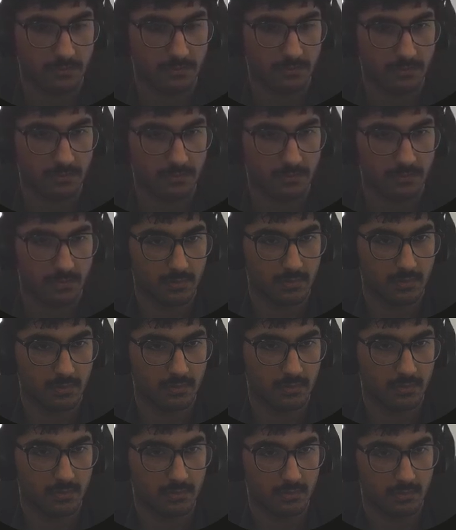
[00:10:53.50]

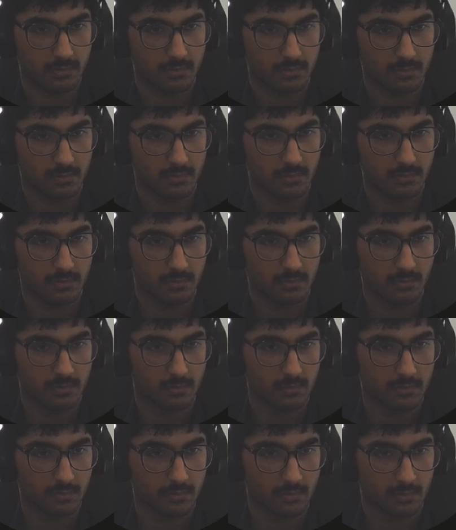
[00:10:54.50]

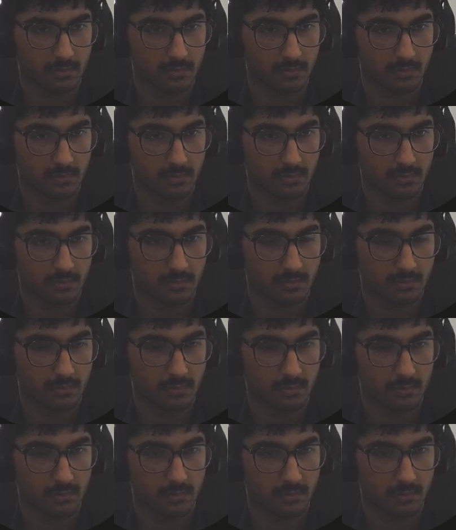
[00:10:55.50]

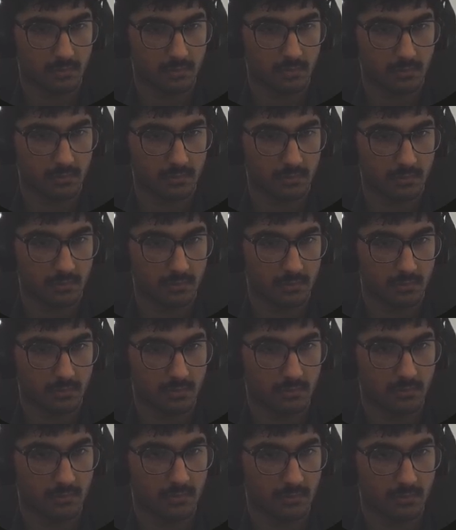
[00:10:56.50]

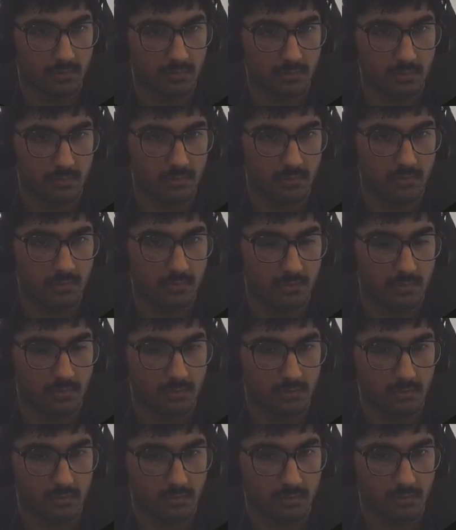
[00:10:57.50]

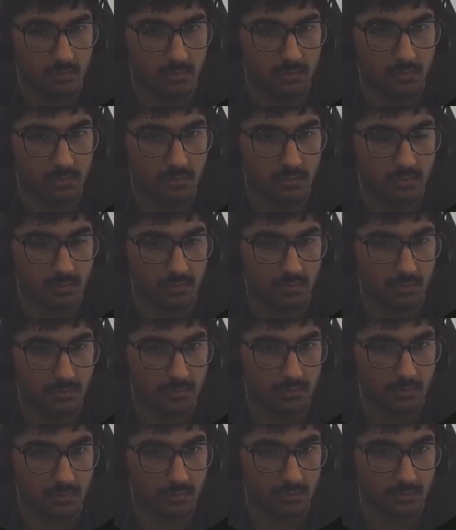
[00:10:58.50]

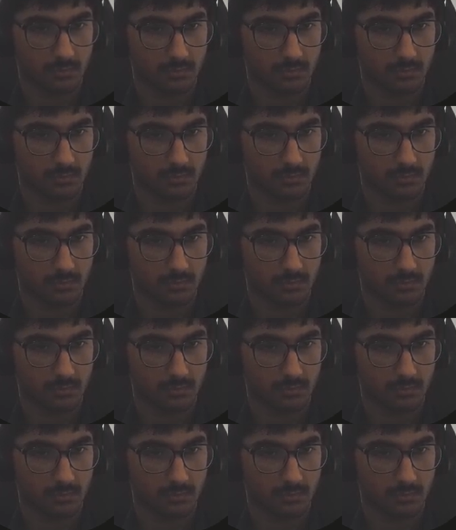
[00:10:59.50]
(silence)